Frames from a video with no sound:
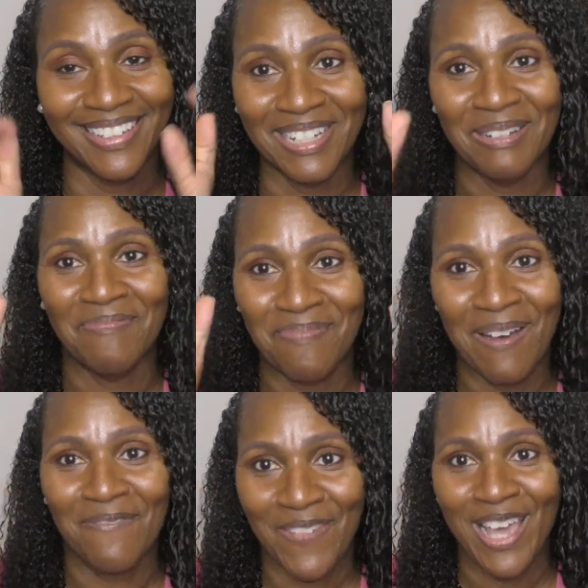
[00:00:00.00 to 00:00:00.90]
my
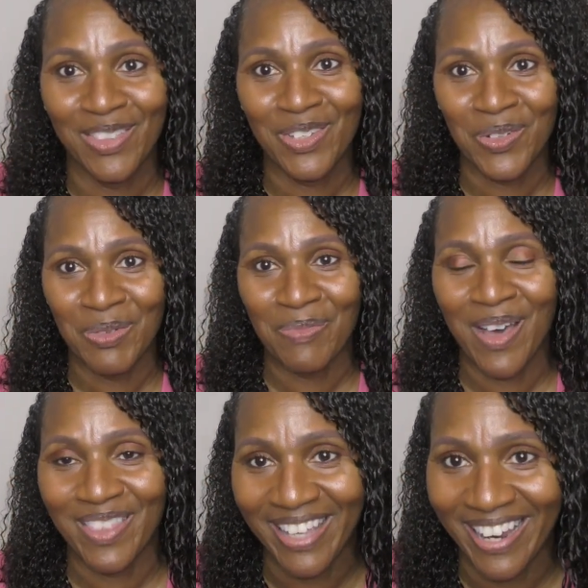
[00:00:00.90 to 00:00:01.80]
faith troop
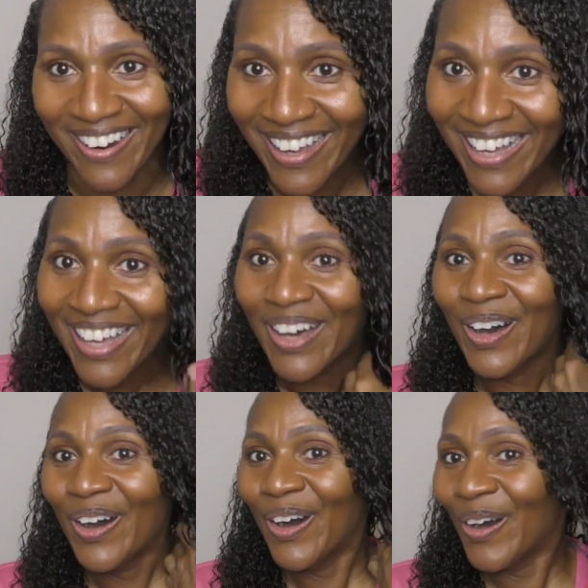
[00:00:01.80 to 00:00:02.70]
out there
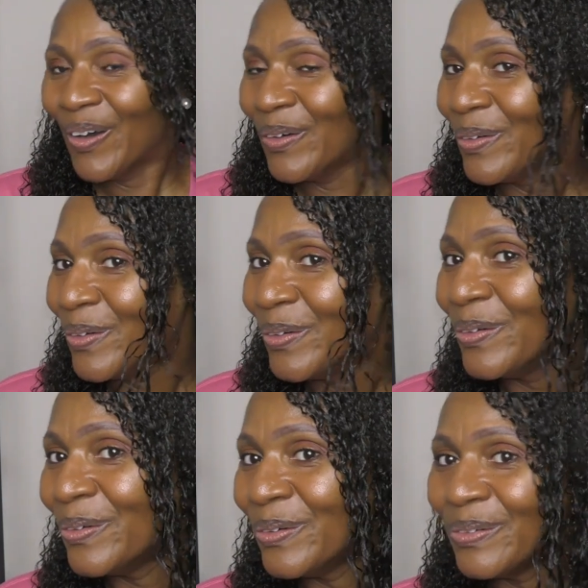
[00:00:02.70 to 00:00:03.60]

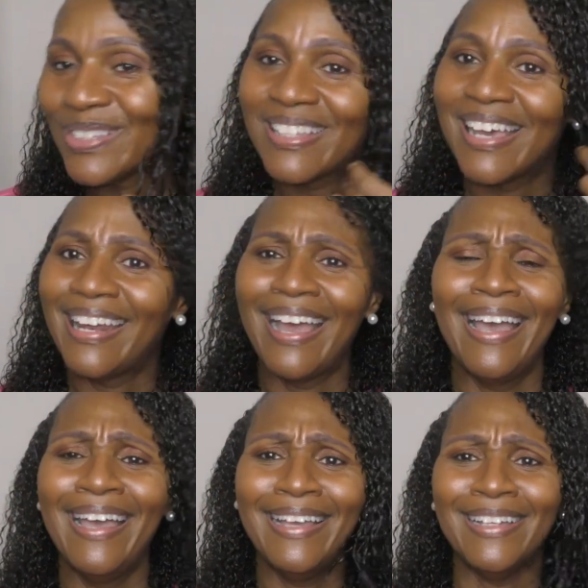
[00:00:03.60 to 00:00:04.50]
who said,
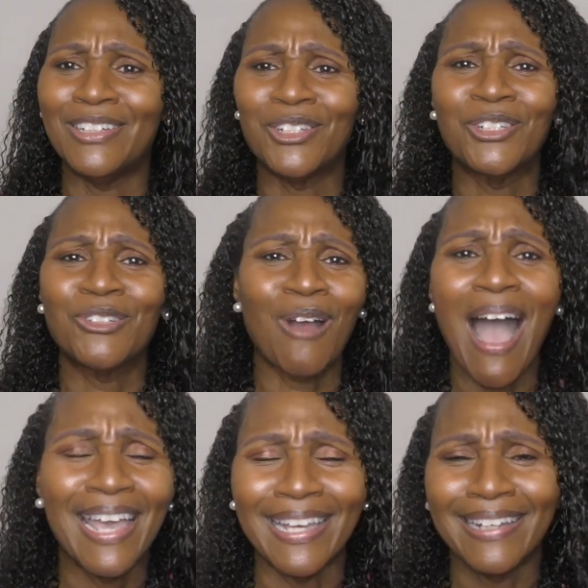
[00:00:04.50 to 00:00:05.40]
hey, try
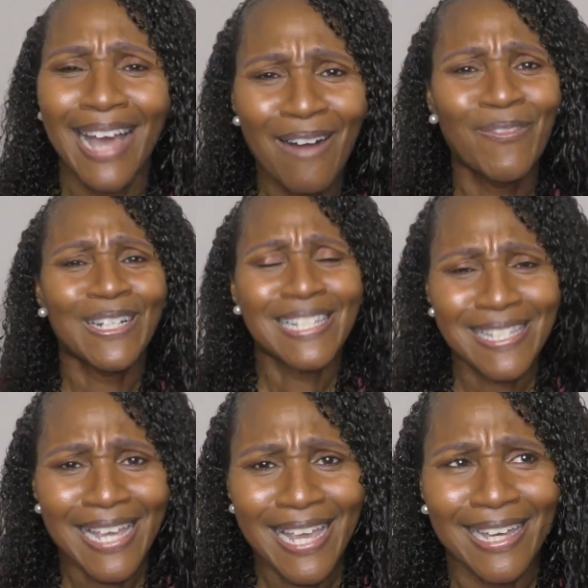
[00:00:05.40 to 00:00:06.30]
it. I want to
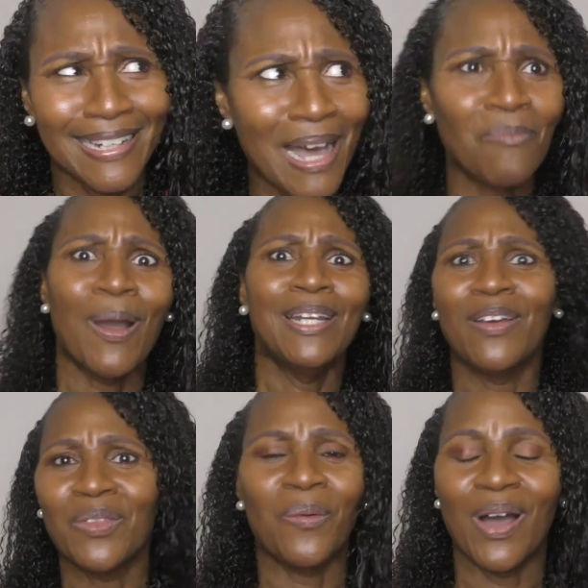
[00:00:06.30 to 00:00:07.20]
see it. I'm waiting on
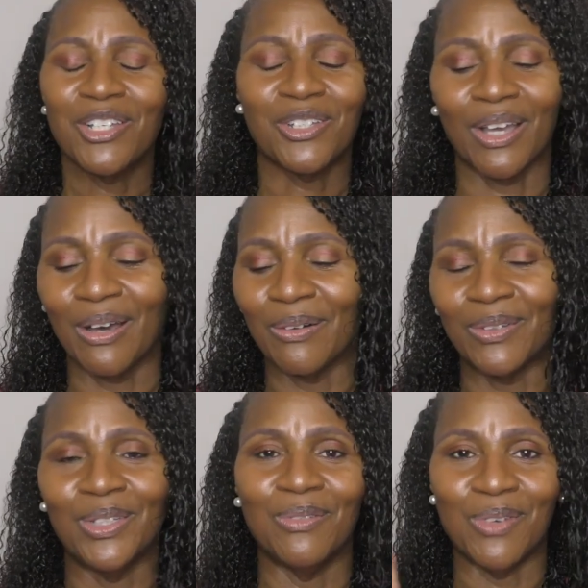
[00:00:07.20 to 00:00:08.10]
the wash and go.
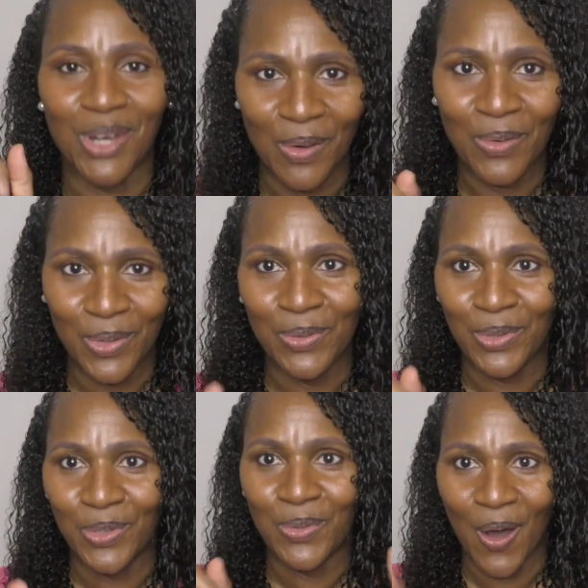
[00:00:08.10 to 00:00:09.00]
You know who
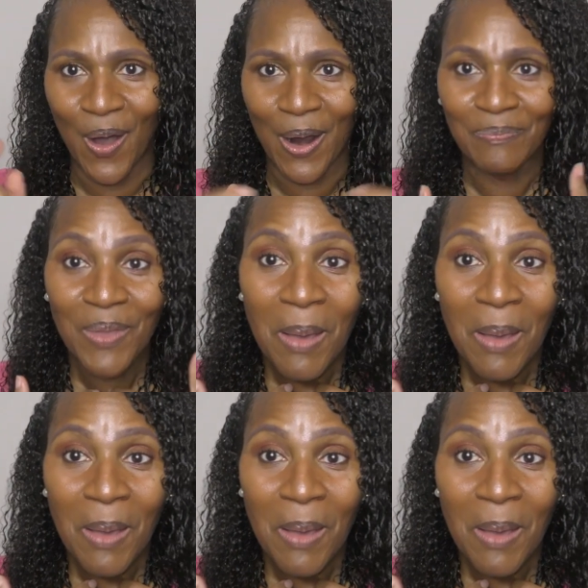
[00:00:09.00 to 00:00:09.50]
you are.